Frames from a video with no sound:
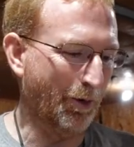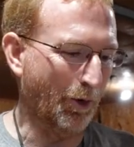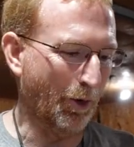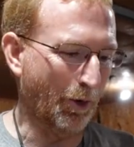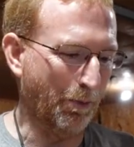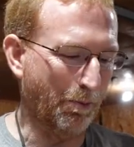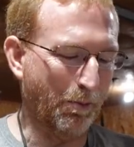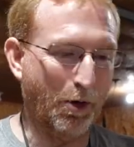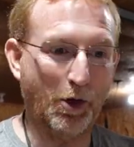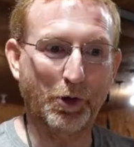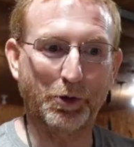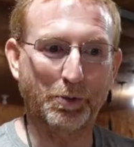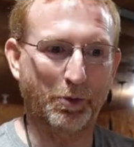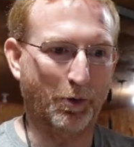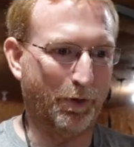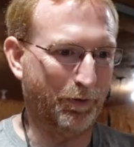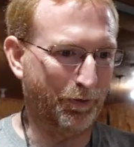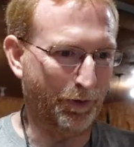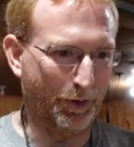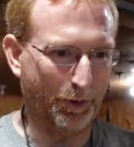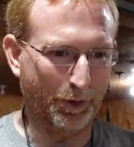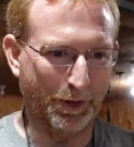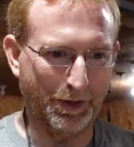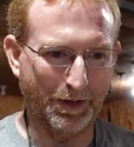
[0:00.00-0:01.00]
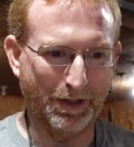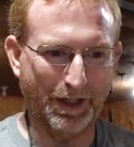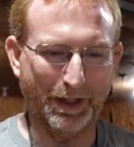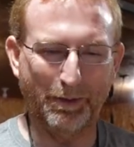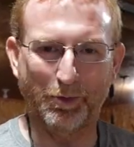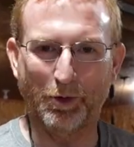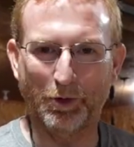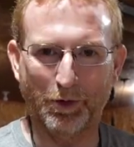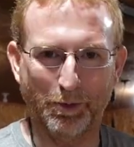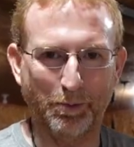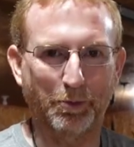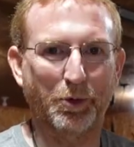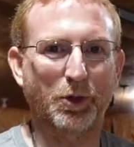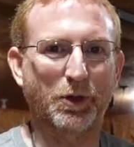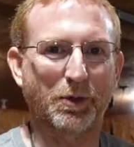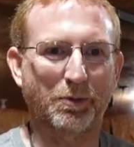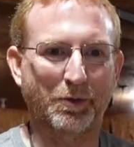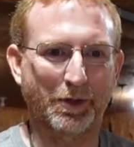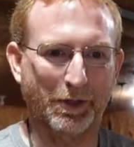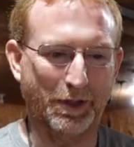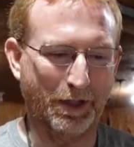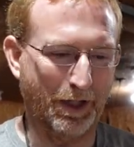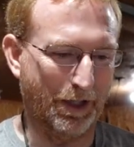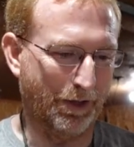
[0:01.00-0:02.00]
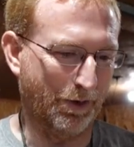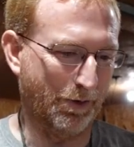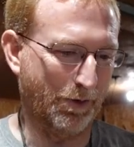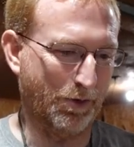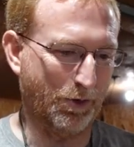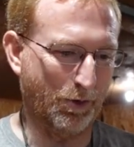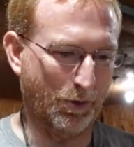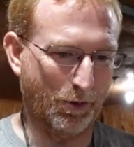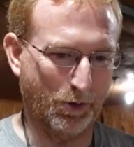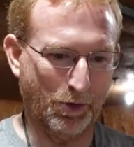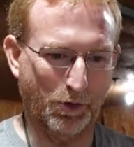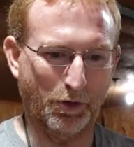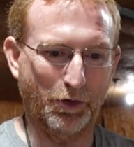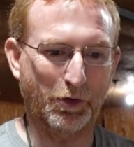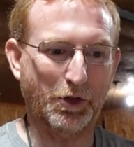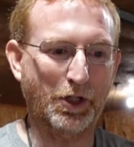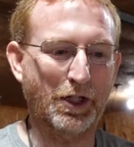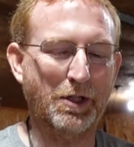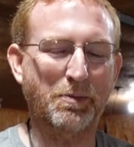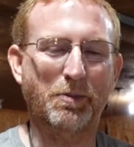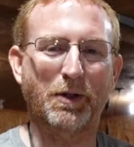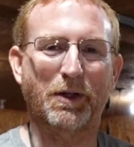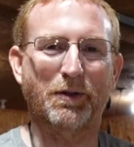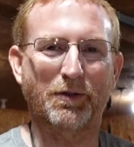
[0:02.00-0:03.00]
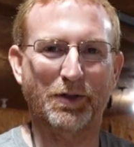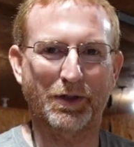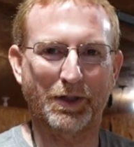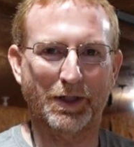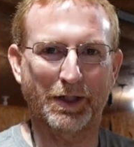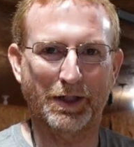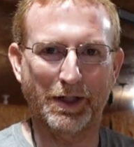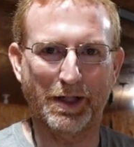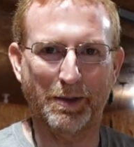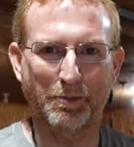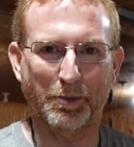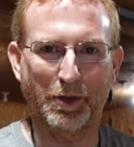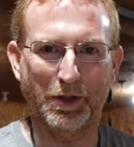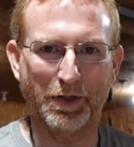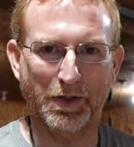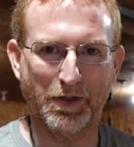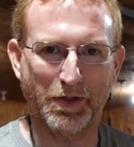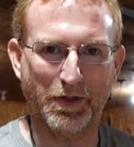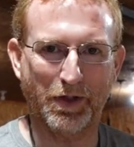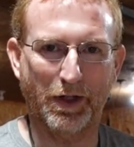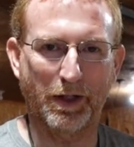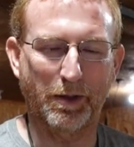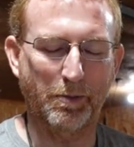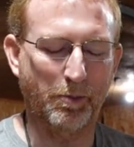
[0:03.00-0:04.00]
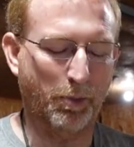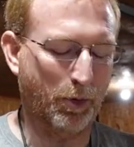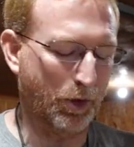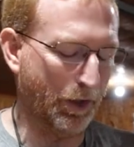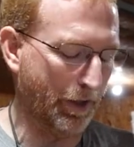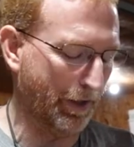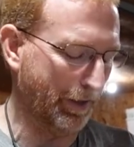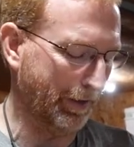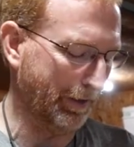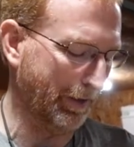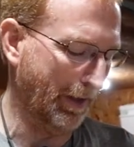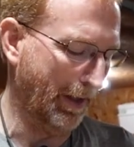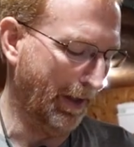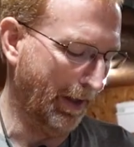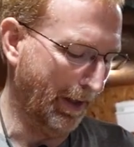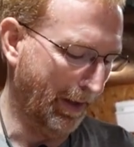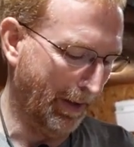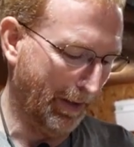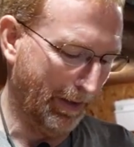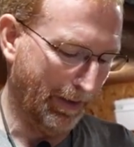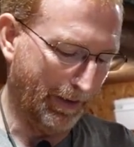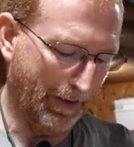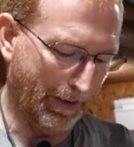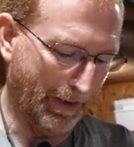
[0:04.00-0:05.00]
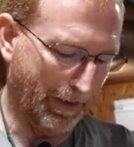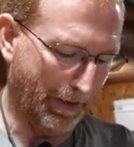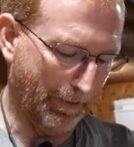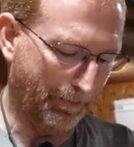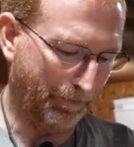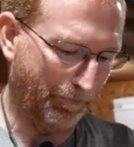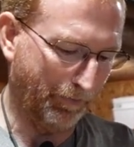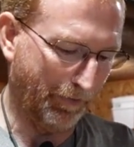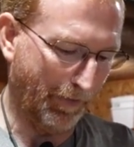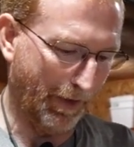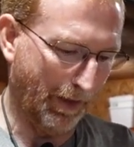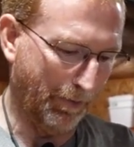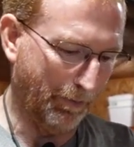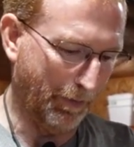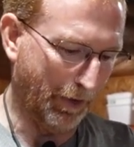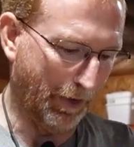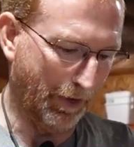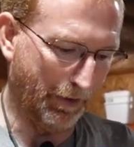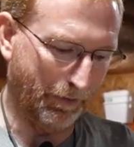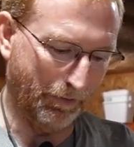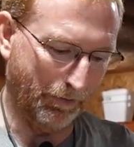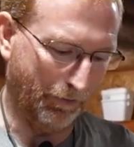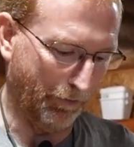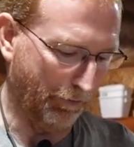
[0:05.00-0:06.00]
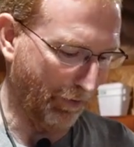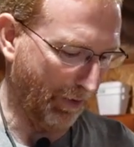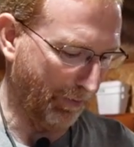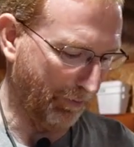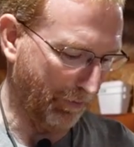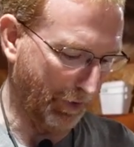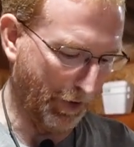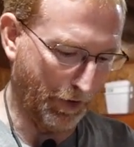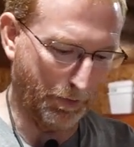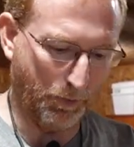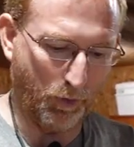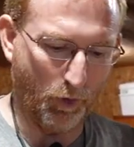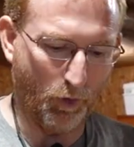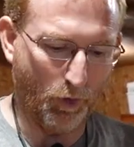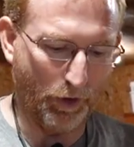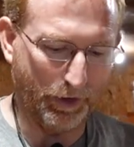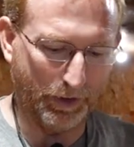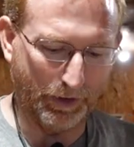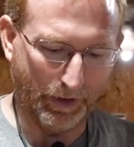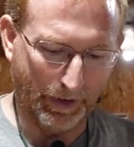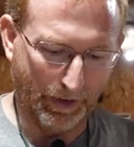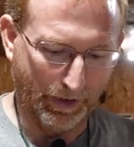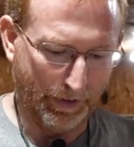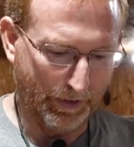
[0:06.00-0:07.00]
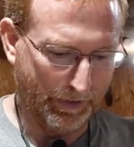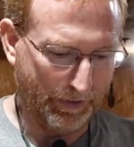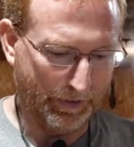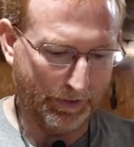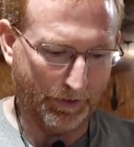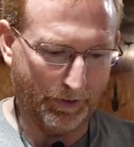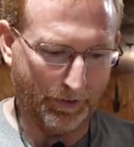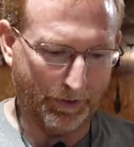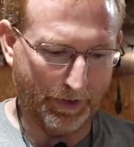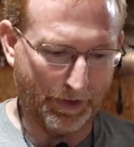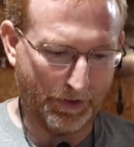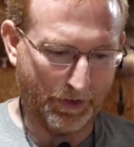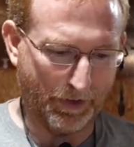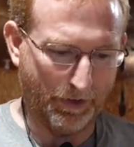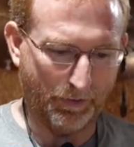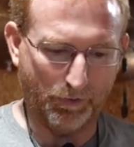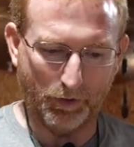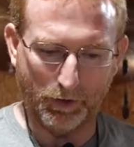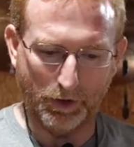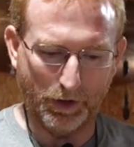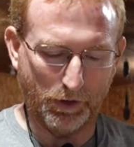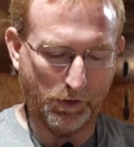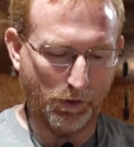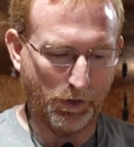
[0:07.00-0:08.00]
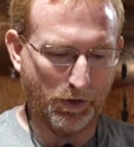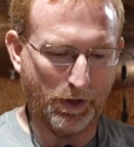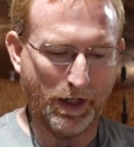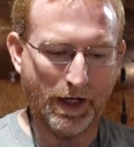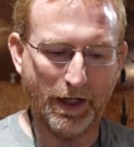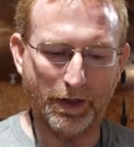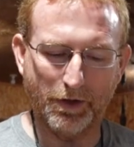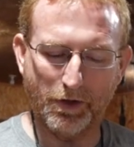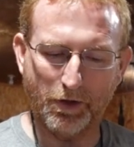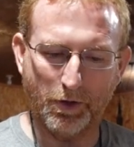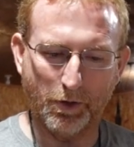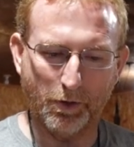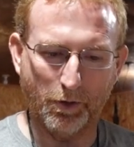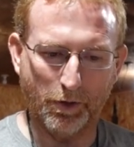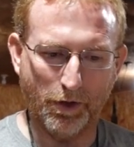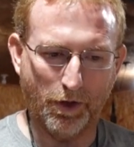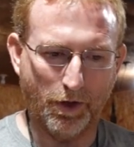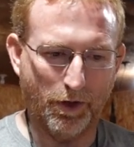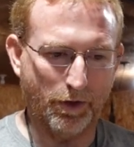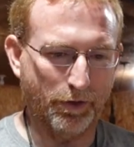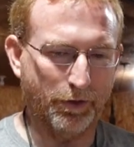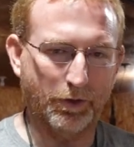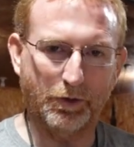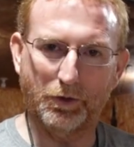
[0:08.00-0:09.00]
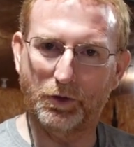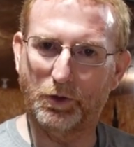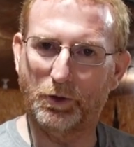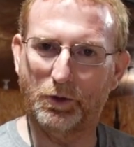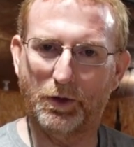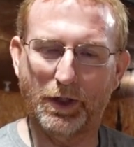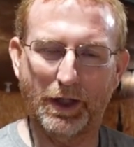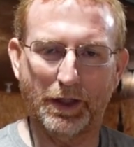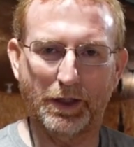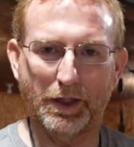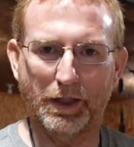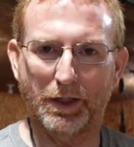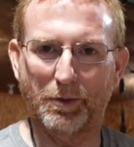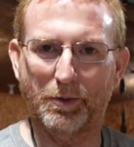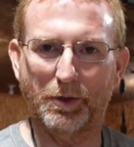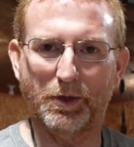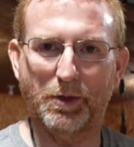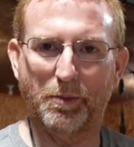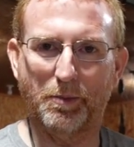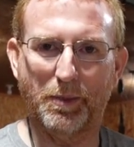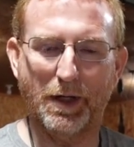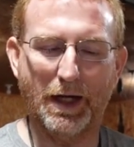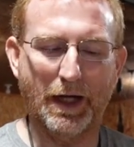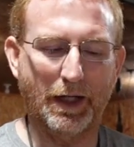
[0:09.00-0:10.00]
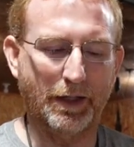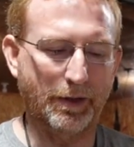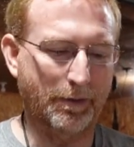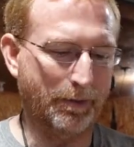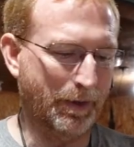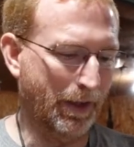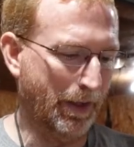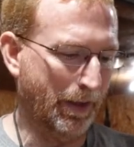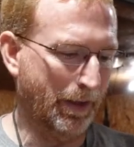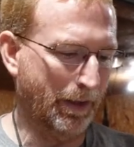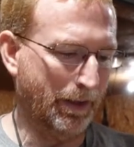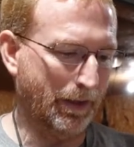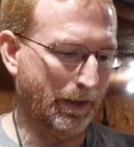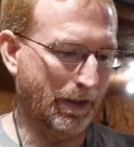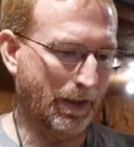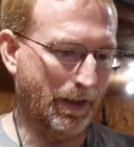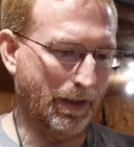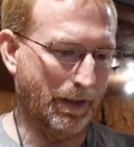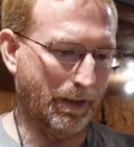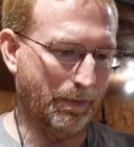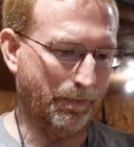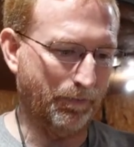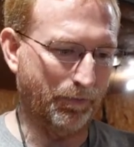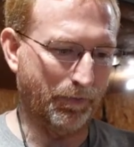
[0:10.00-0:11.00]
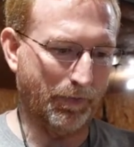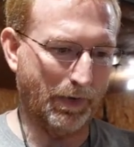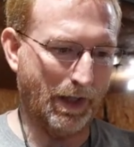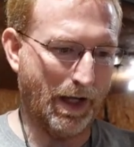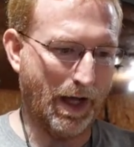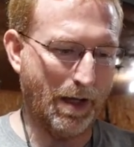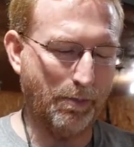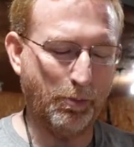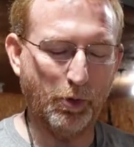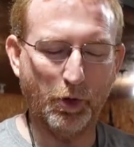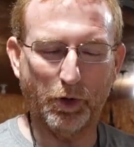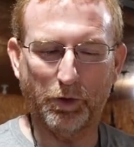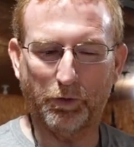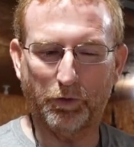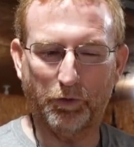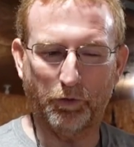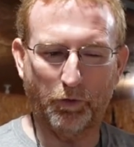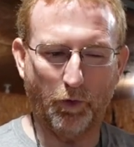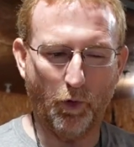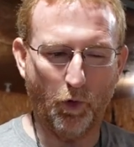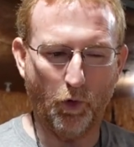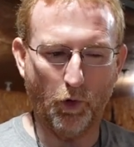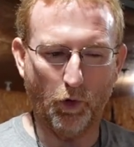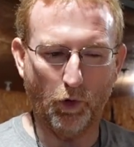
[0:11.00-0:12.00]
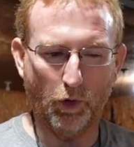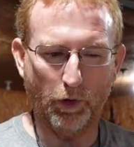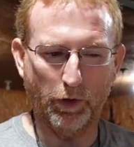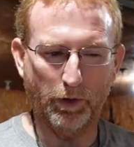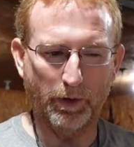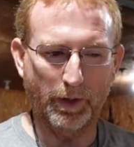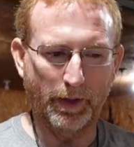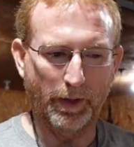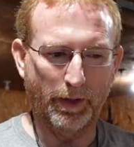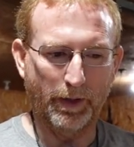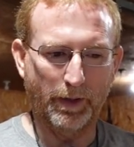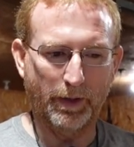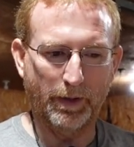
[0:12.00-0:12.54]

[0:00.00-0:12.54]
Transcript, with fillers: or multiple folding tables and put them together so that you can keep everything up on the same plane. Um, but from this point, you know, like I said, if you get your side sewn on, you do that hem at the bottom. Um, I put four